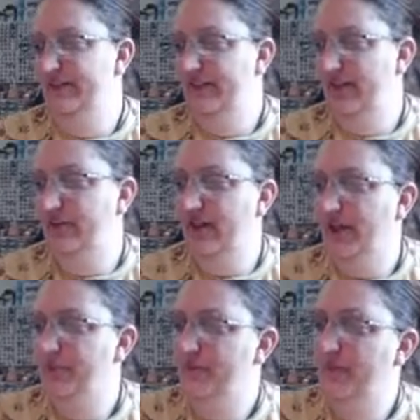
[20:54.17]
Okay.
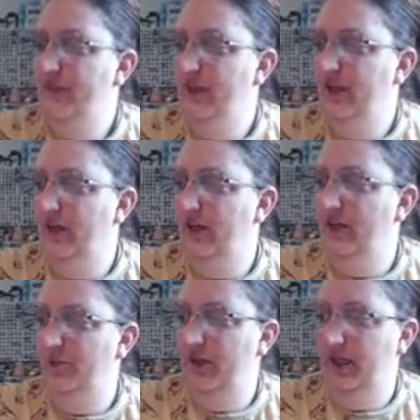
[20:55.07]

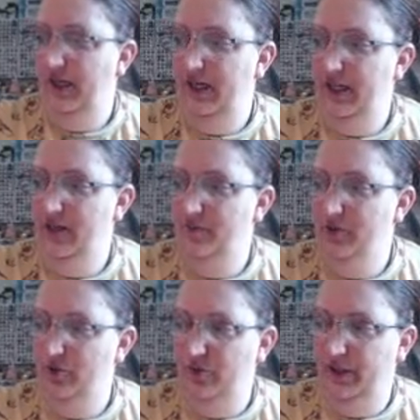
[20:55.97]
I am
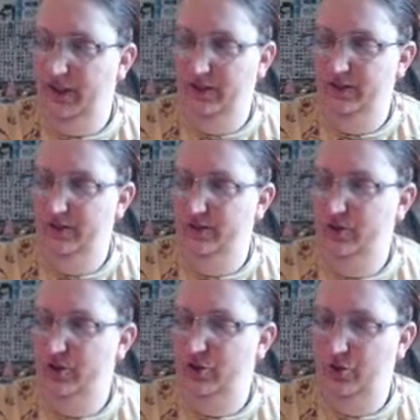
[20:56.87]
going
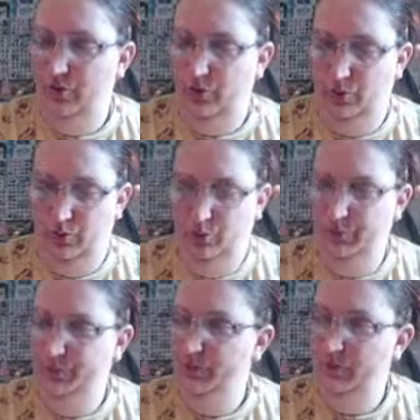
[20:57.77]
to,
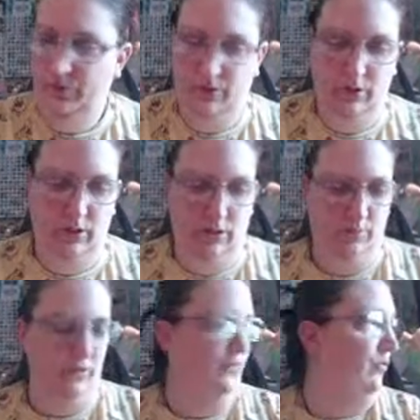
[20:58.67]

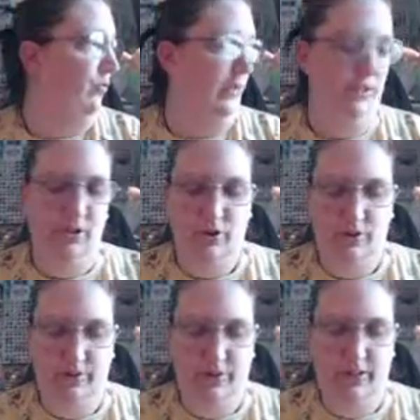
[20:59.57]
before we start
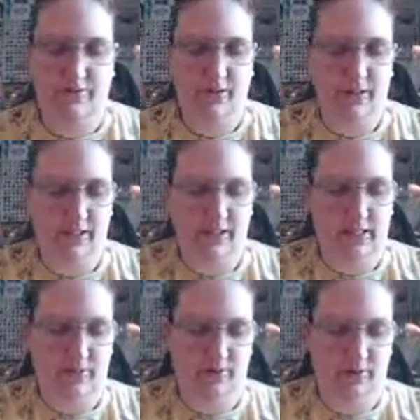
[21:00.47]
gluing everything
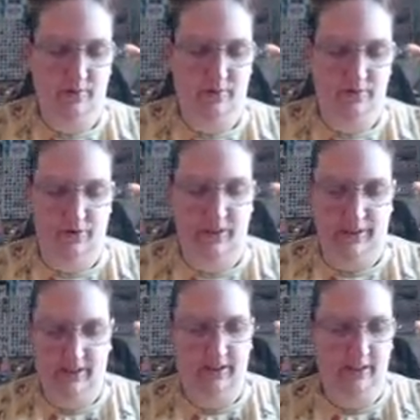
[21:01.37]
down and before I
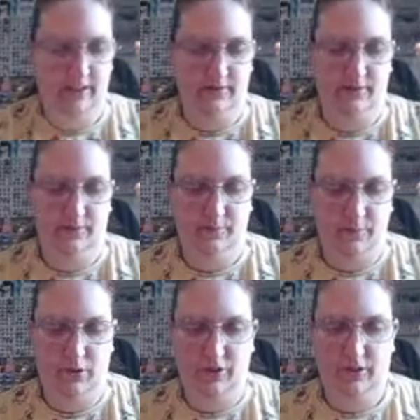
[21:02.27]
get this
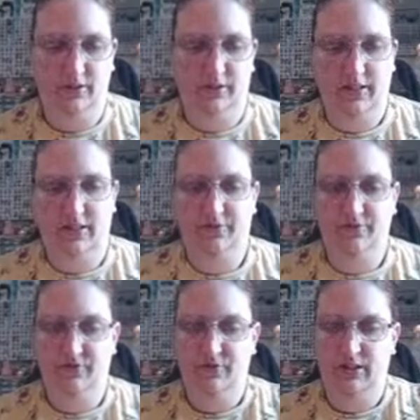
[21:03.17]
part kind of
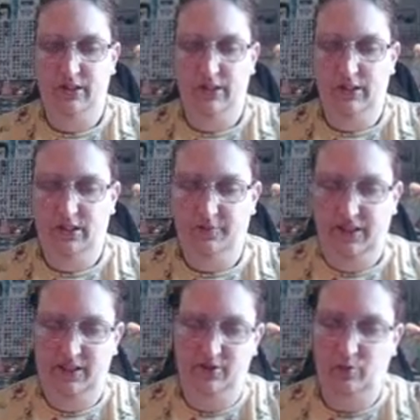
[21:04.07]

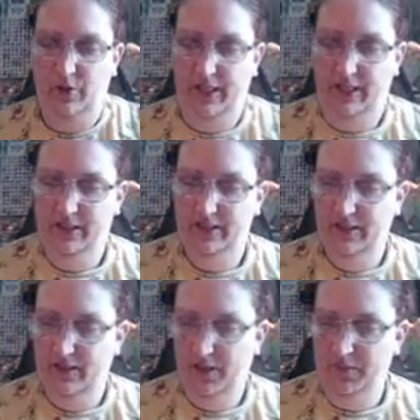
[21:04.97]
in the way,
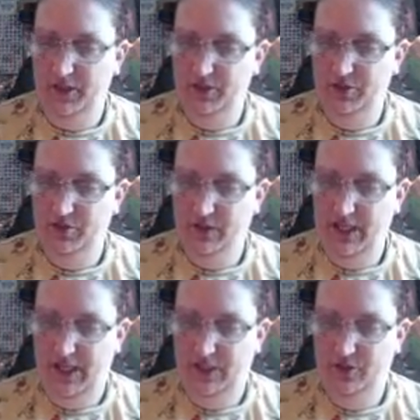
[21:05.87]
I'm going to do the
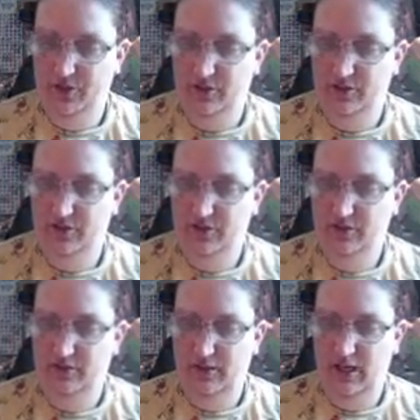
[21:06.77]
edges.
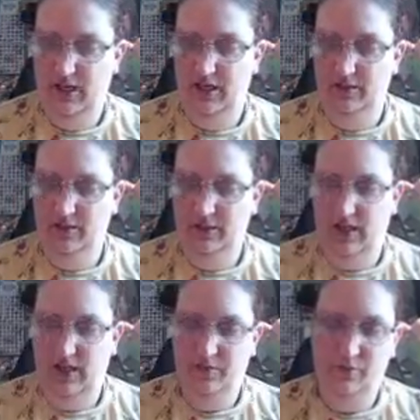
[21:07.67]
And
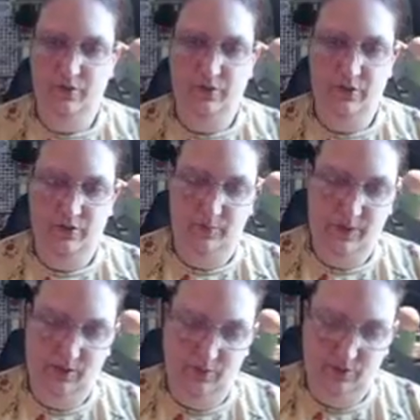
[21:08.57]
I am going to be
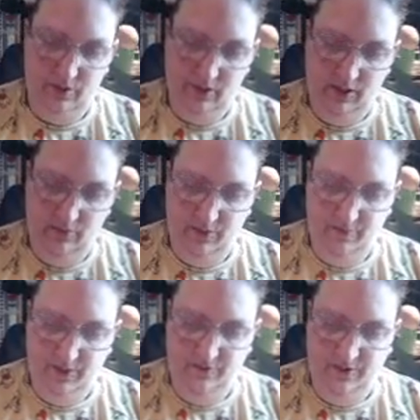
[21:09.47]
using one of
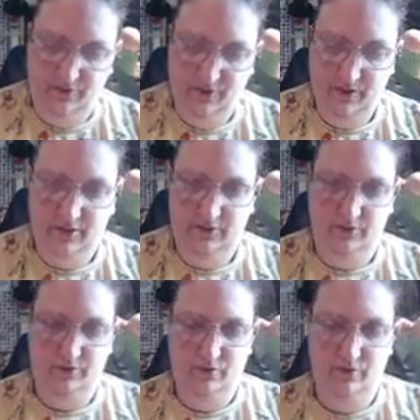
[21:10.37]
my favorite
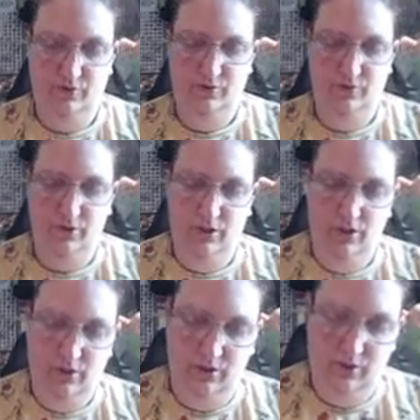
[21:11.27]
colors
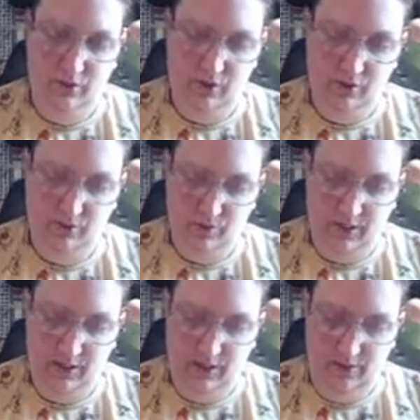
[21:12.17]
to use
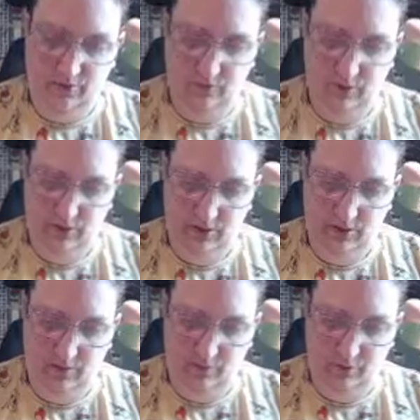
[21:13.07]
right now,
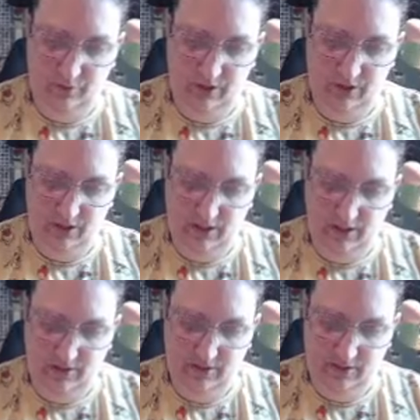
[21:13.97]
which
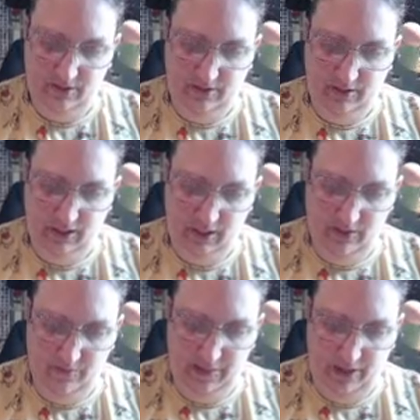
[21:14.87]
is the
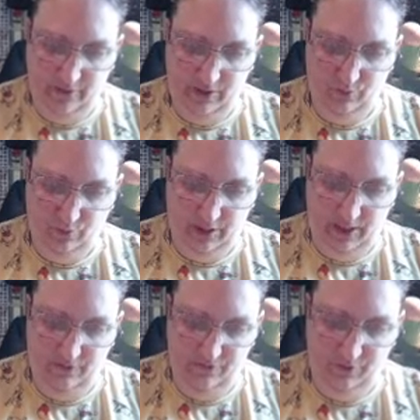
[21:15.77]
Berry
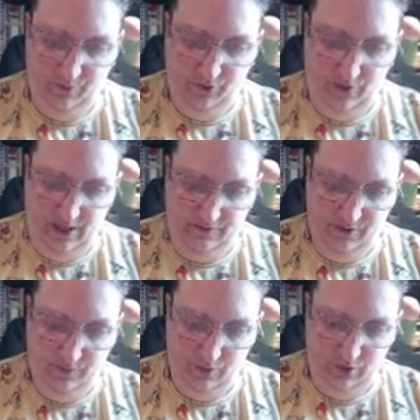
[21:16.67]
Red from Craft
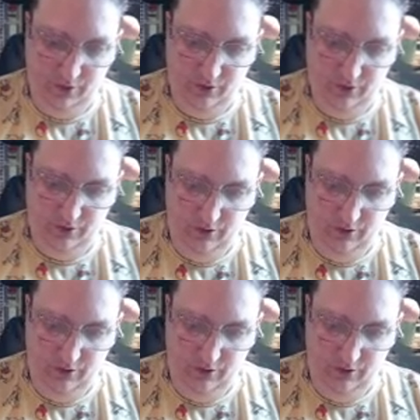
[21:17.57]
Smart.